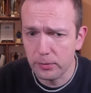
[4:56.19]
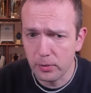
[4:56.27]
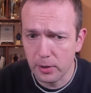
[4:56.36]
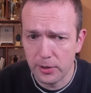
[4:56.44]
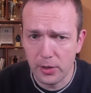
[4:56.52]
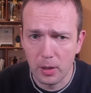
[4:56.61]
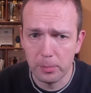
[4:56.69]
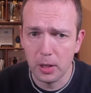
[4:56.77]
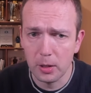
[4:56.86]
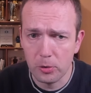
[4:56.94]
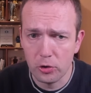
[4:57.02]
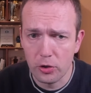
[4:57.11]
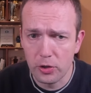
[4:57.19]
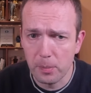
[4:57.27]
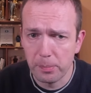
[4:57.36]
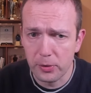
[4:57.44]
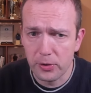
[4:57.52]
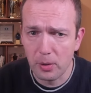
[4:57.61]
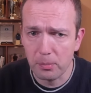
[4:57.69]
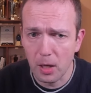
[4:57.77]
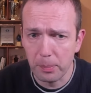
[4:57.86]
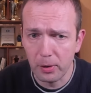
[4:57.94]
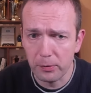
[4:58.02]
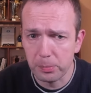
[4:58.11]
For example, let me just input some
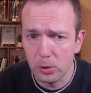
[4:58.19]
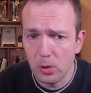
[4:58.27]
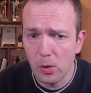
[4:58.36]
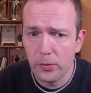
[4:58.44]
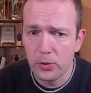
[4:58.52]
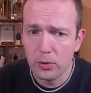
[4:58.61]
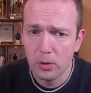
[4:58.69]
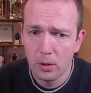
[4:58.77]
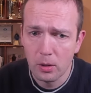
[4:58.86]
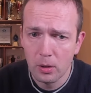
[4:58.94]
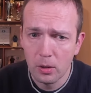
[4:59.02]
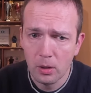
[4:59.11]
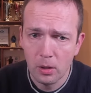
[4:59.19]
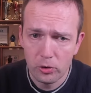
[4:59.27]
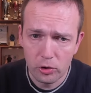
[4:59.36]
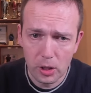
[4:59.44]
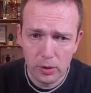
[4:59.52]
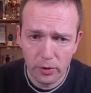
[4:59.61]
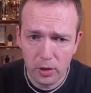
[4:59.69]
couple of moves. G3,